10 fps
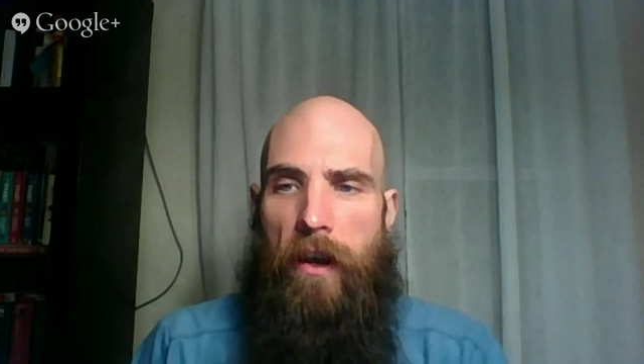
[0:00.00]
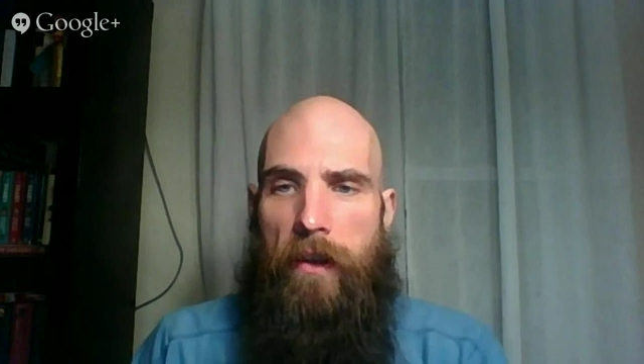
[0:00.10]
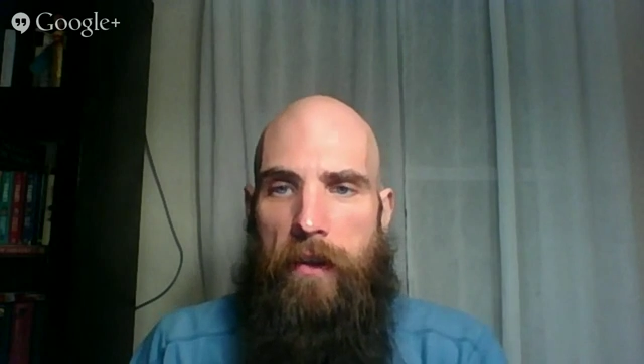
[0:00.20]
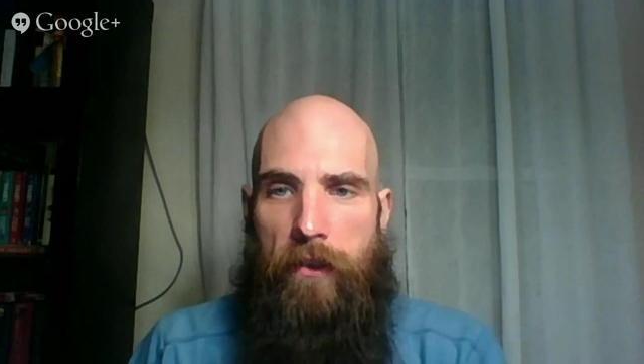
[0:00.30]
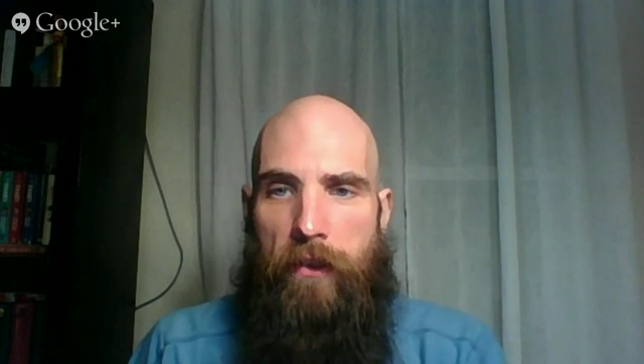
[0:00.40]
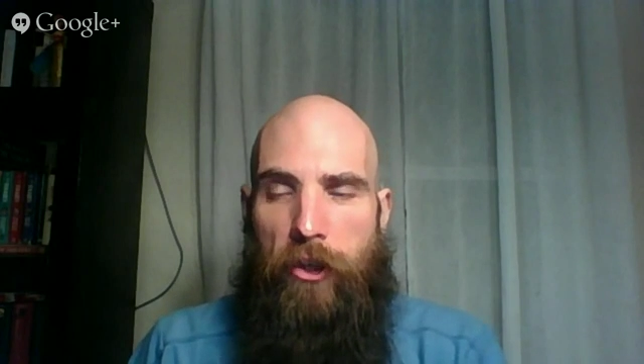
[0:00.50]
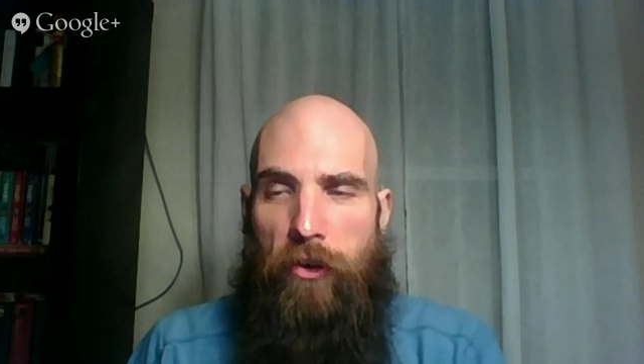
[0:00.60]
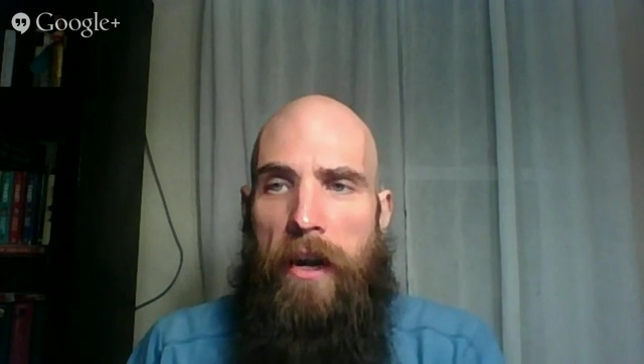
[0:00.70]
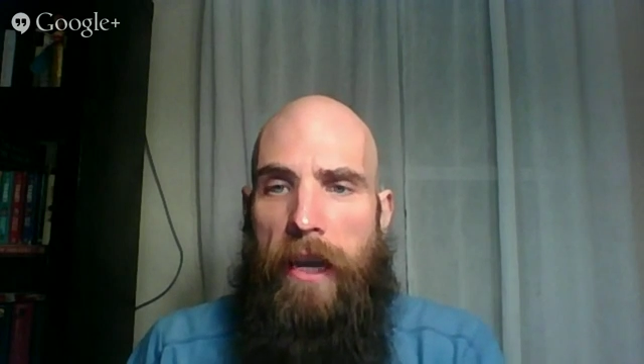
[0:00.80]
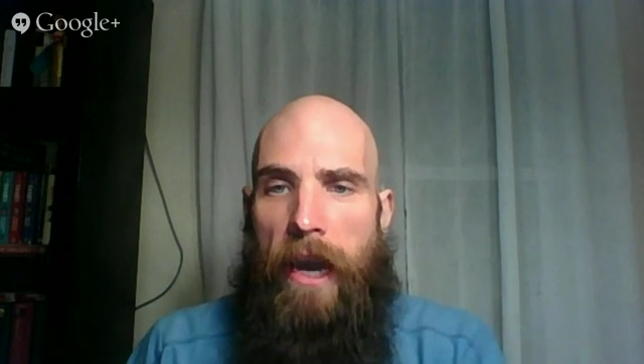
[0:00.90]
on the
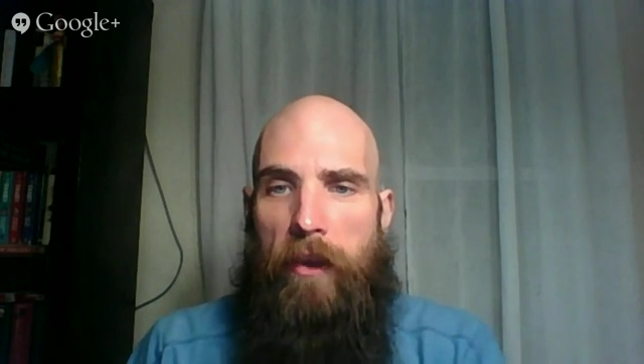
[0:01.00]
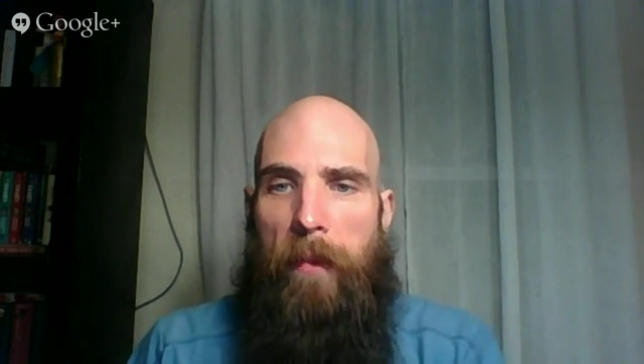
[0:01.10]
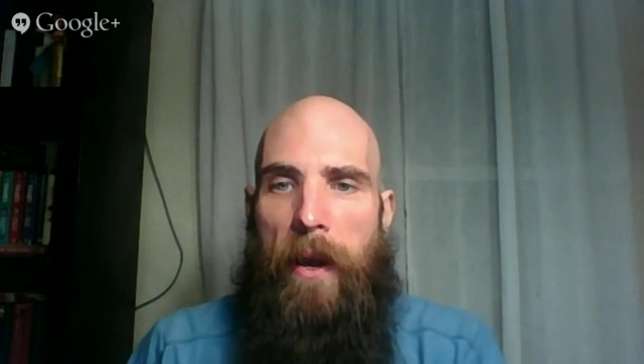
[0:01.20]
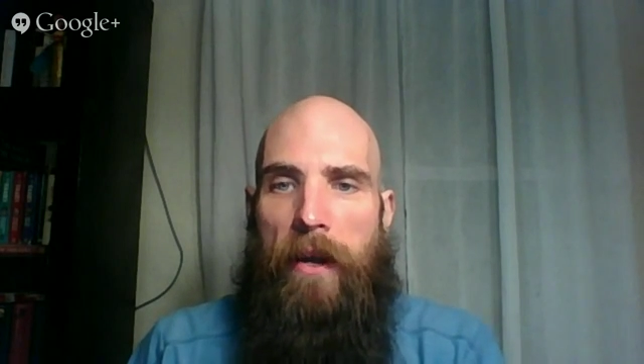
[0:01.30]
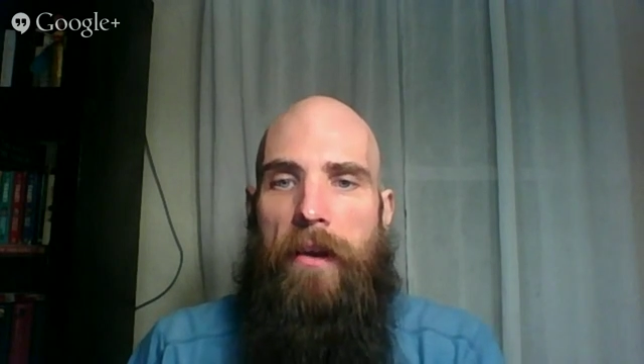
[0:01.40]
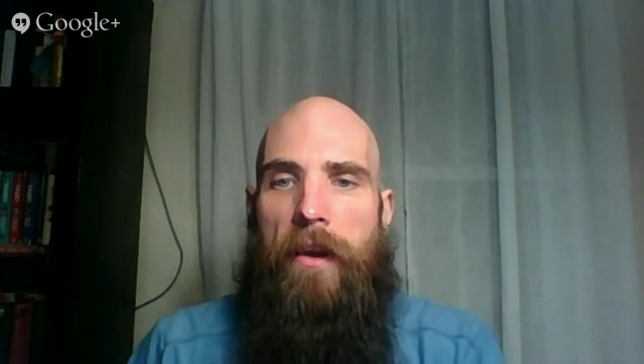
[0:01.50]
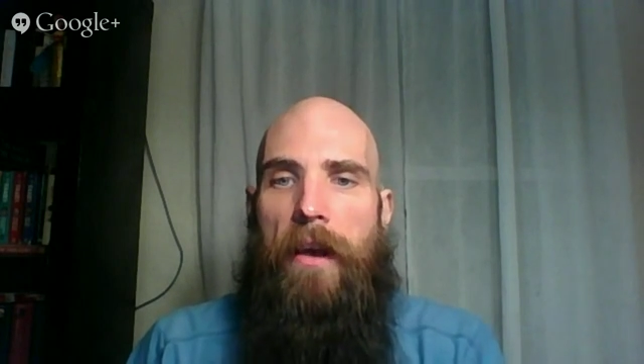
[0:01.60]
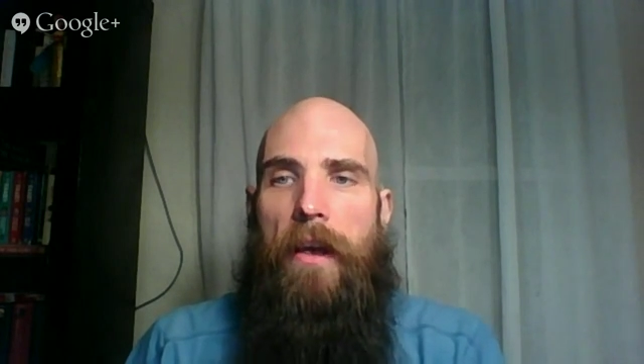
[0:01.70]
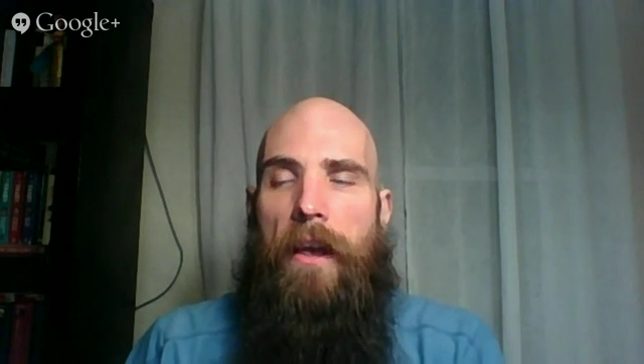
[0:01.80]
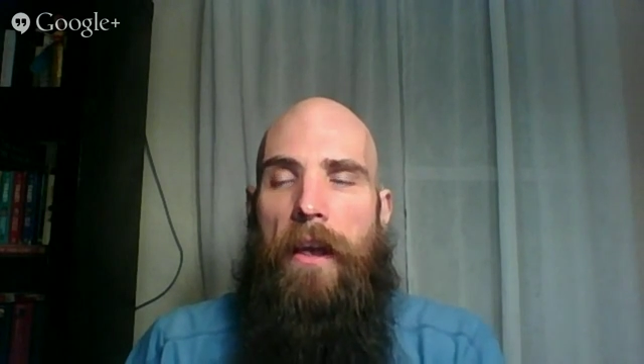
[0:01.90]
training aspect,
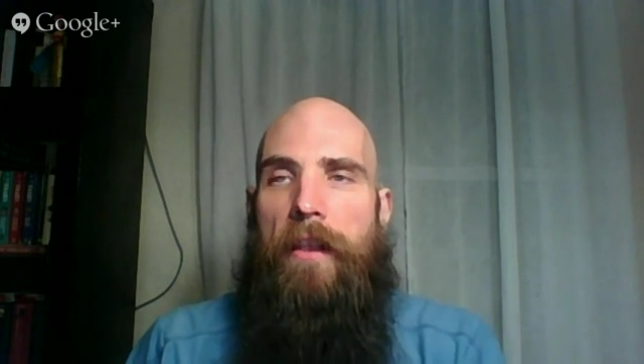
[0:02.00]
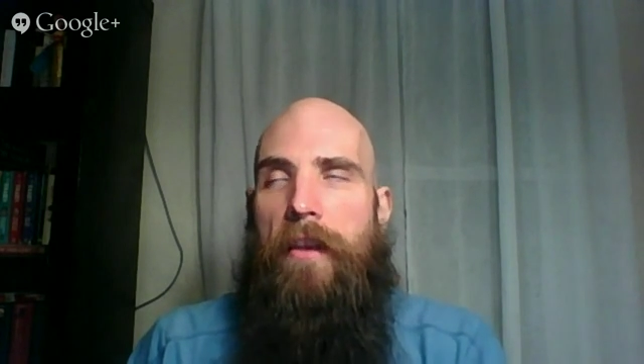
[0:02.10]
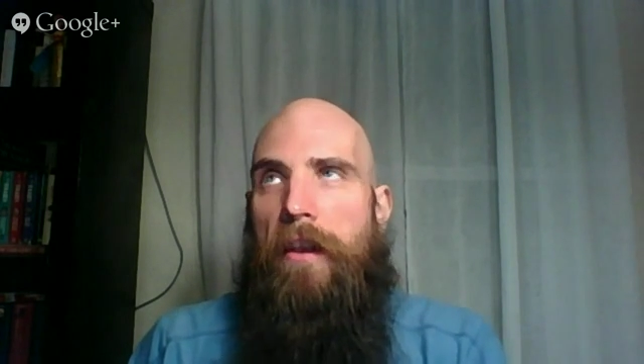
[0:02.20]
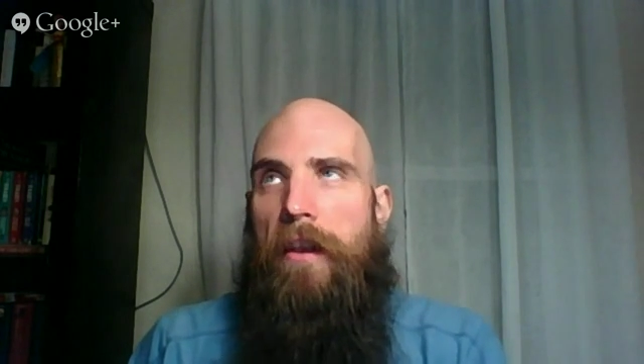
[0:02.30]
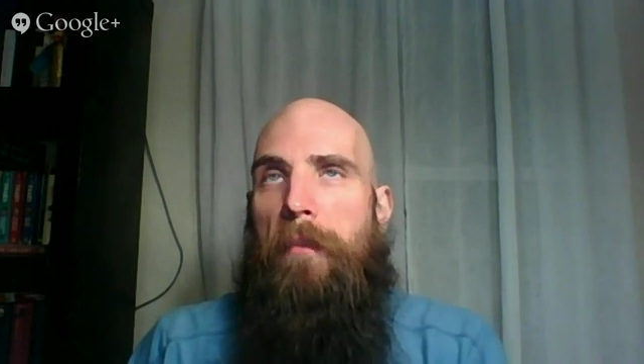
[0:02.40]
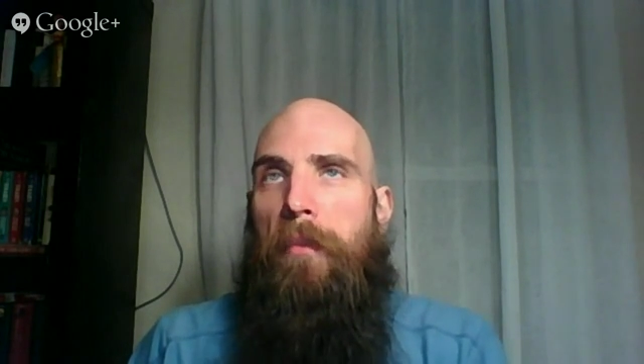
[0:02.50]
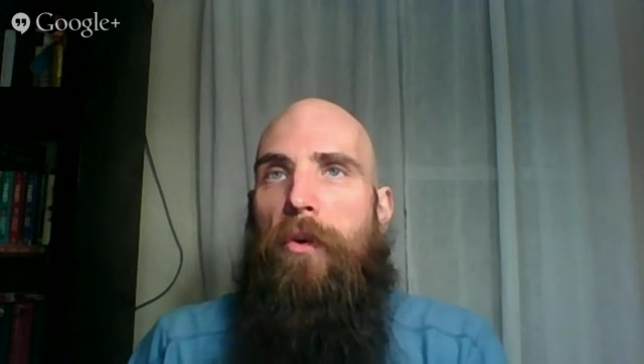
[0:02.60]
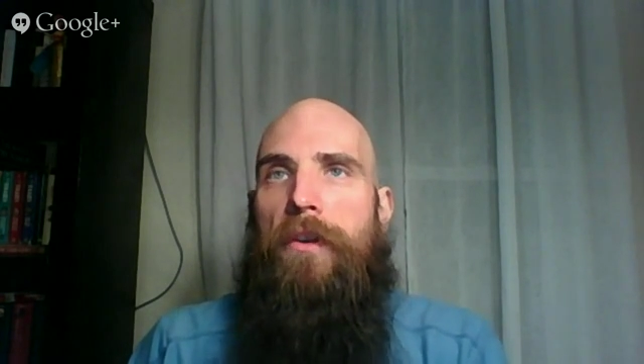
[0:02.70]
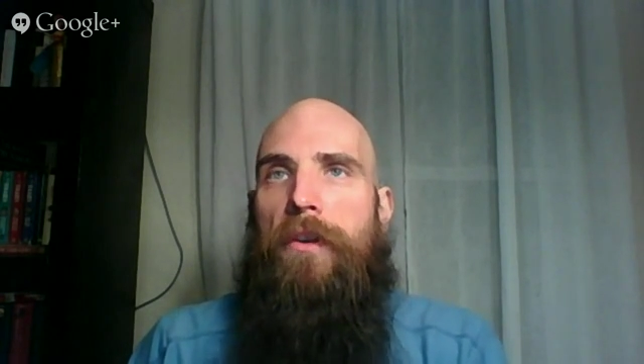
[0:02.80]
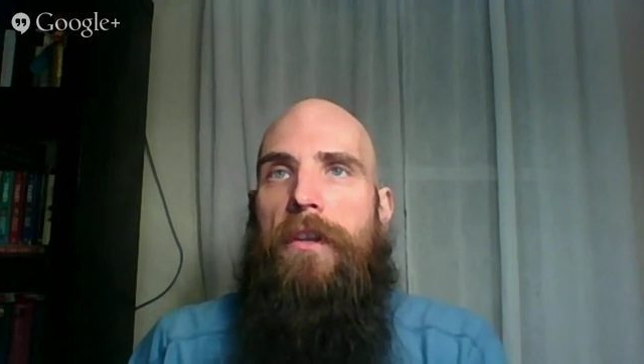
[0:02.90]
it is
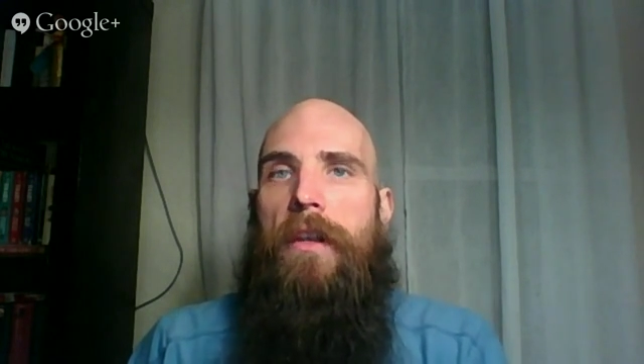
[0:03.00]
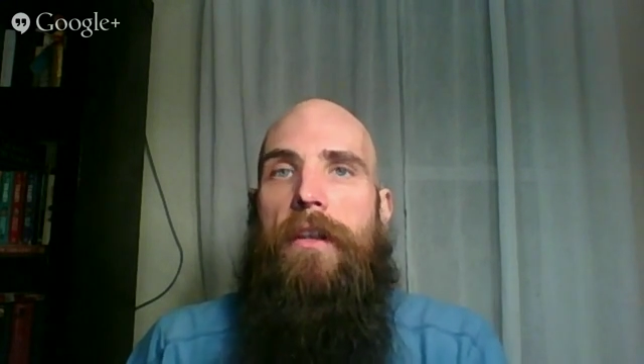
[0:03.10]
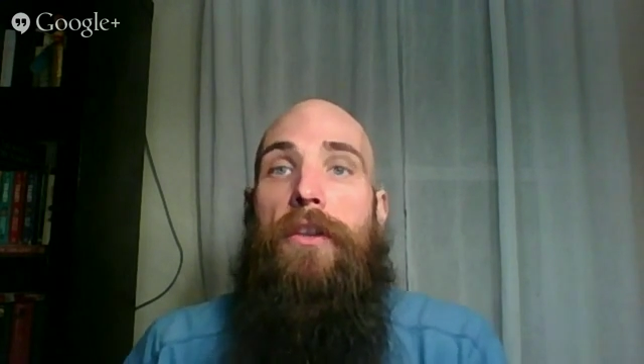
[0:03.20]
important